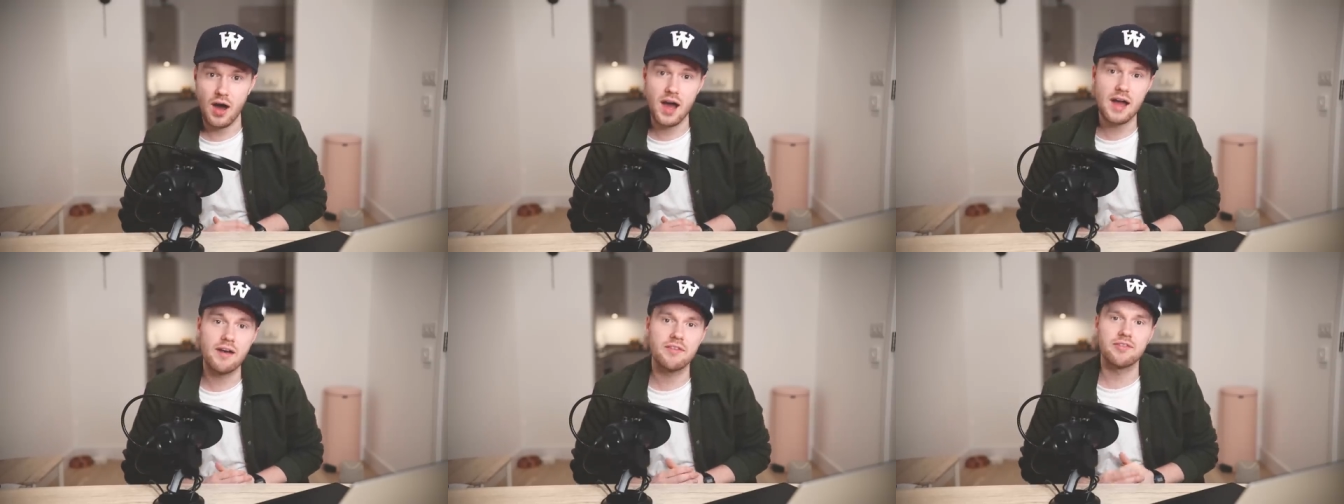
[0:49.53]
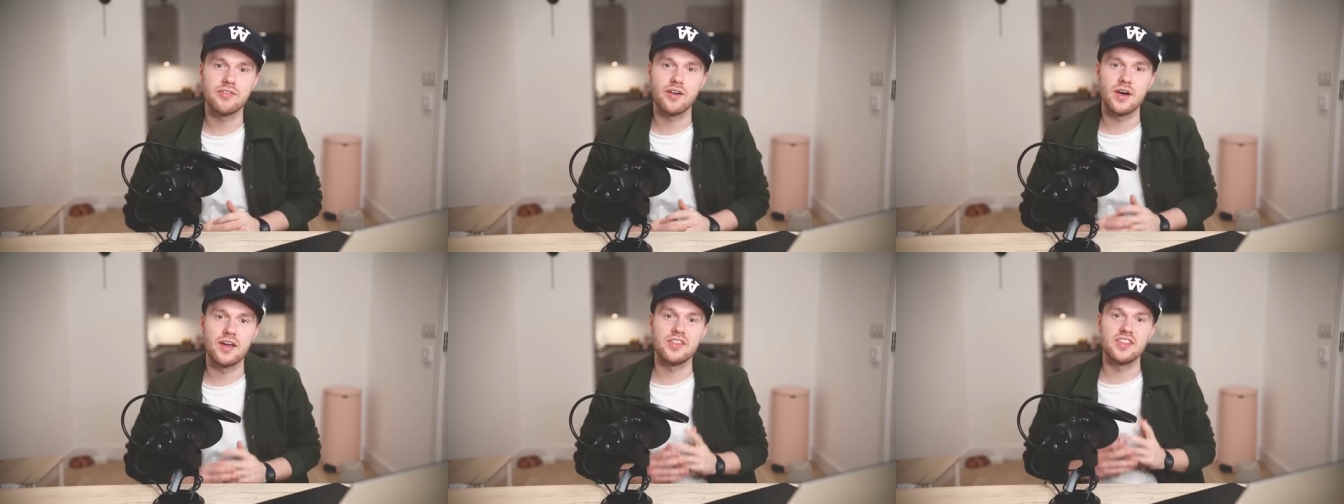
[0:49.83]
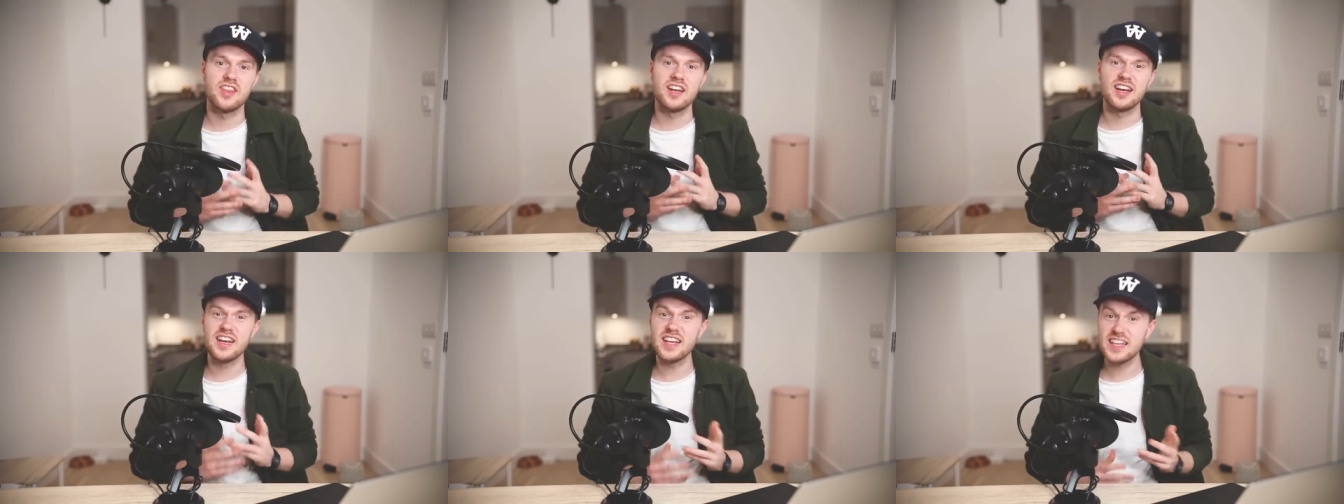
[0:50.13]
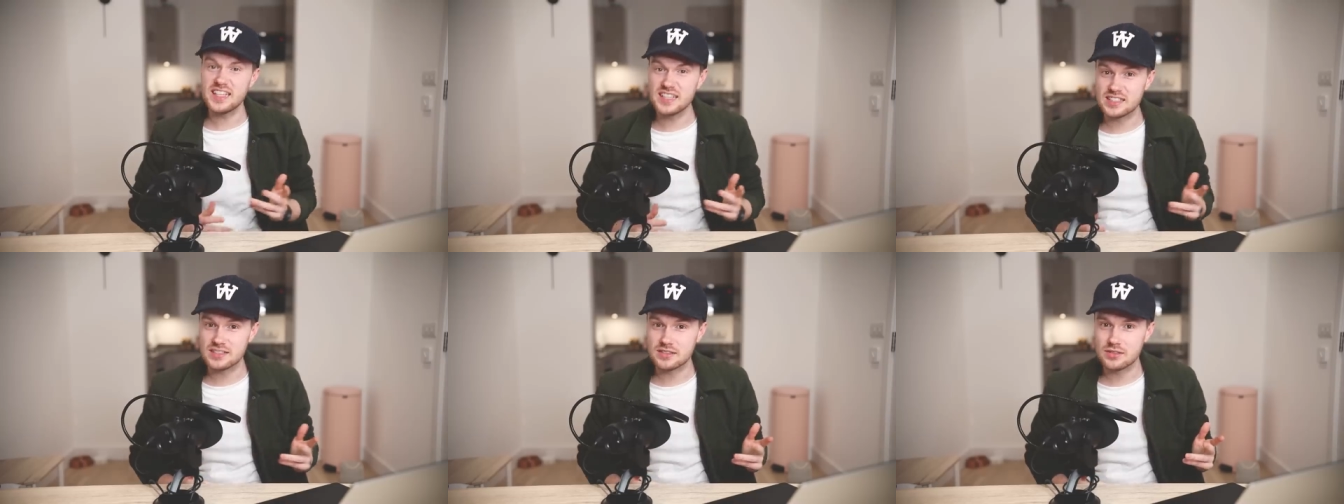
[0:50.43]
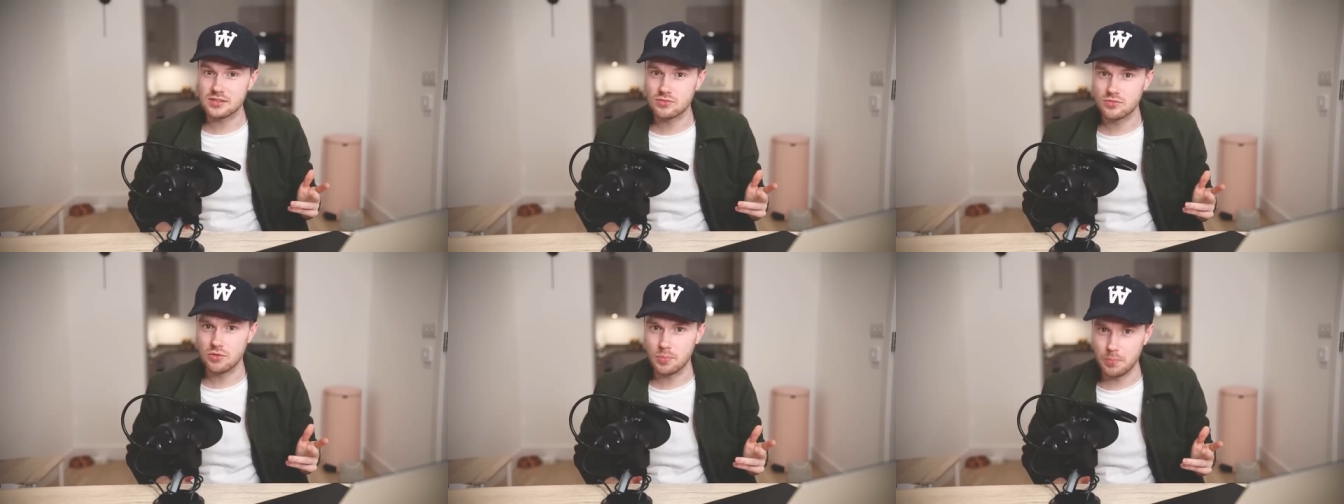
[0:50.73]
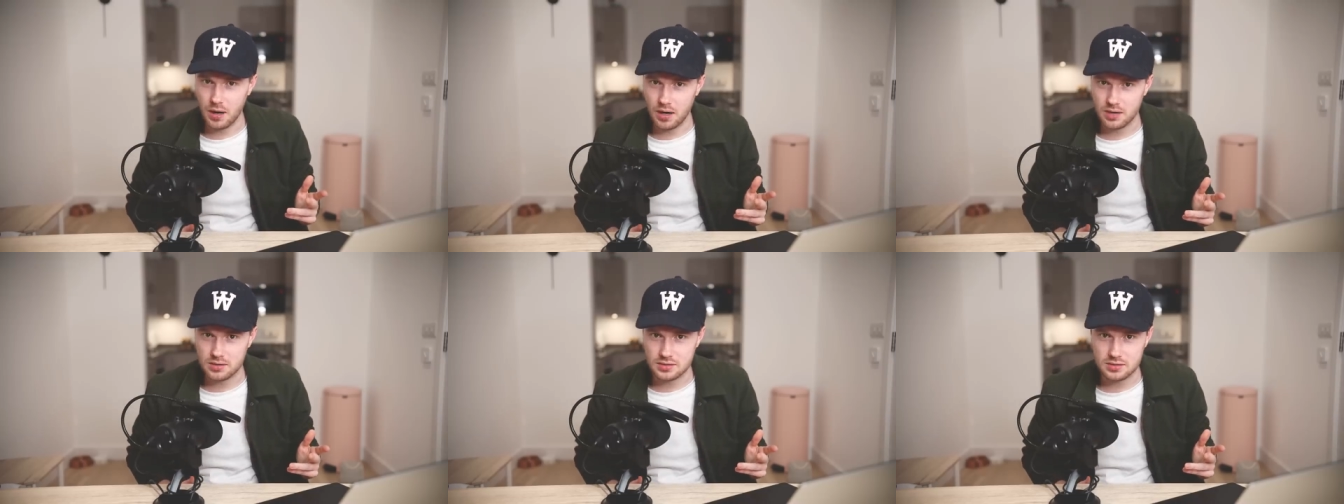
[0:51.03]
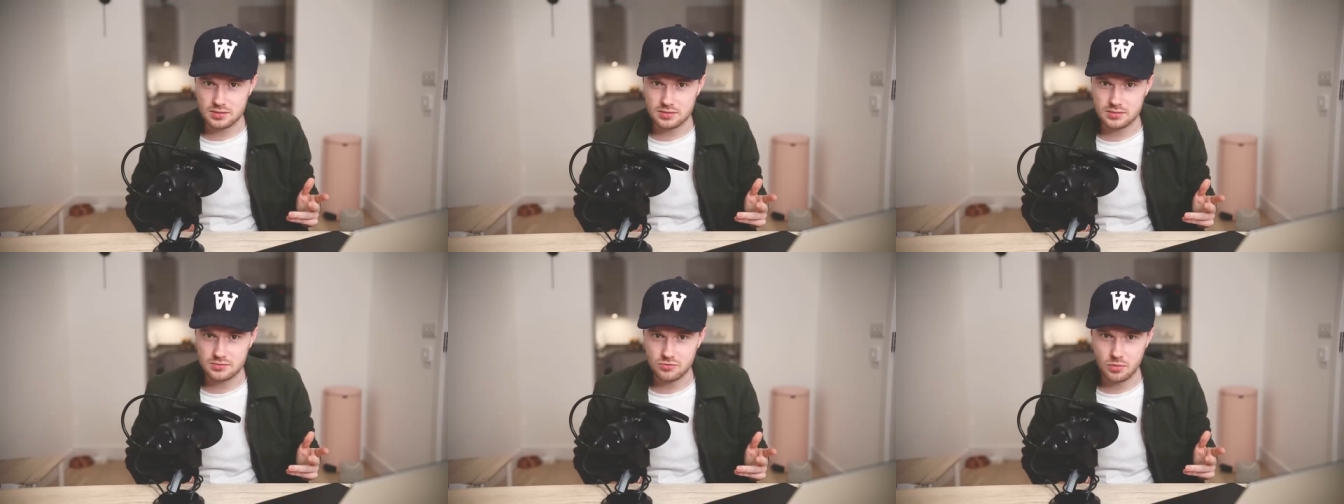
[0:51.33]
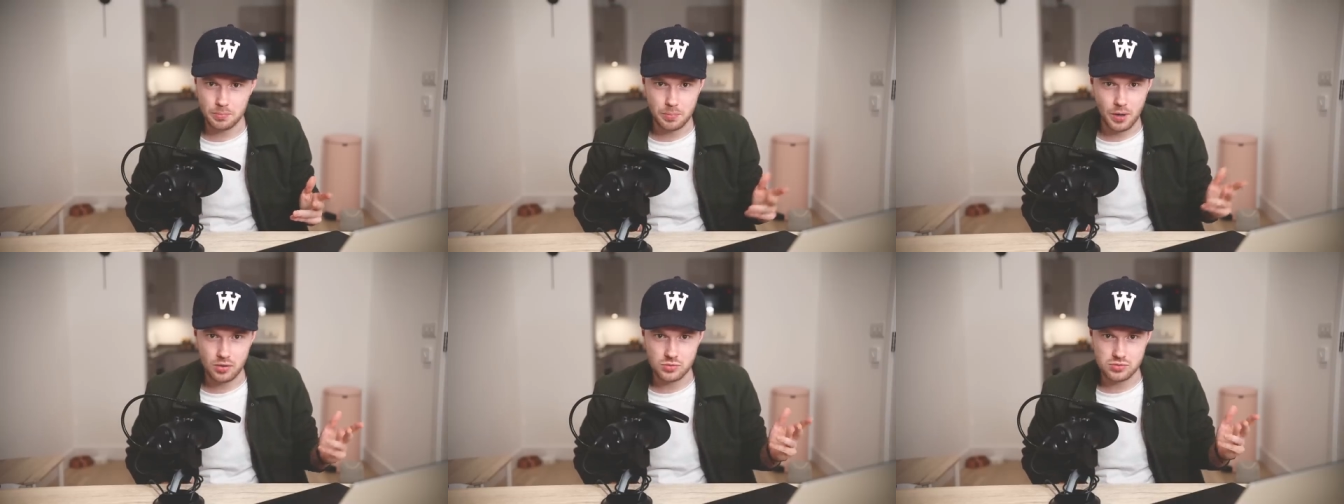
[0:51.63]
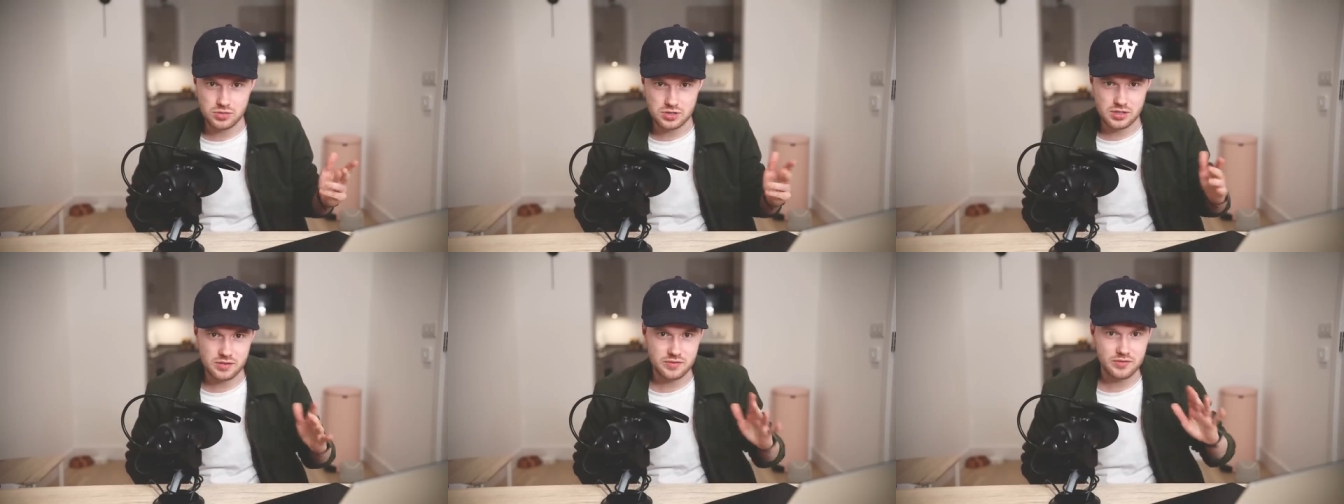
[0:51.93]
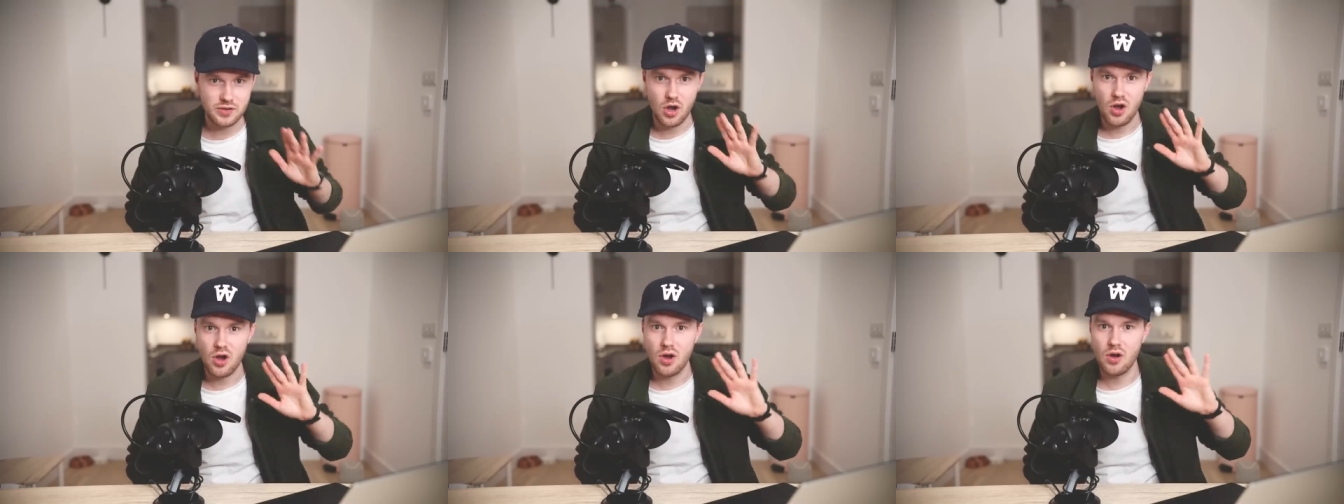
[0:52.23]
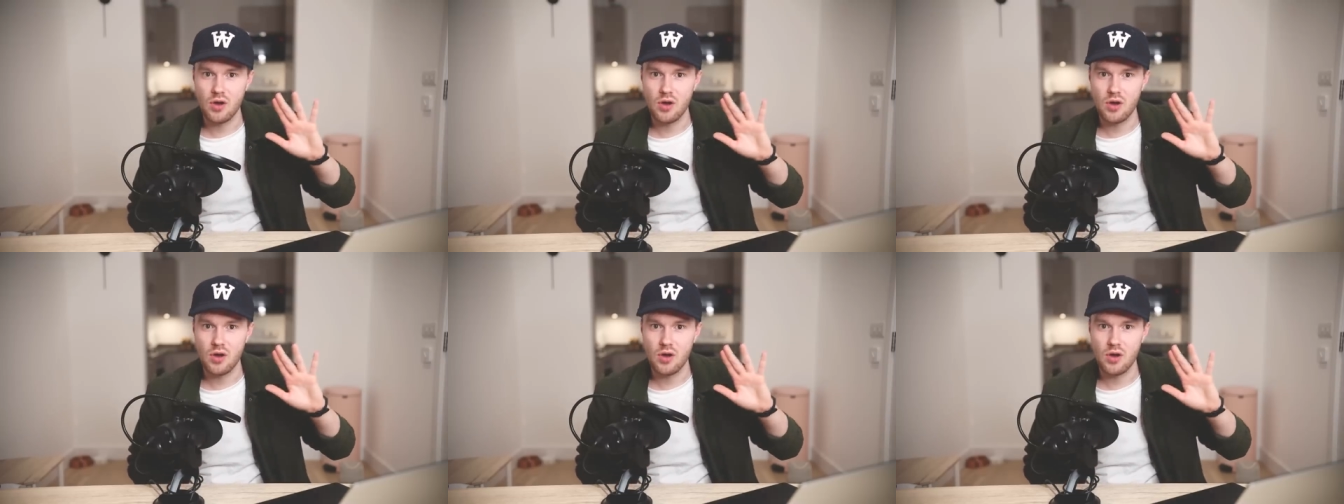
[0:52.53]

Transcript: I find the least repugnant, repulsive,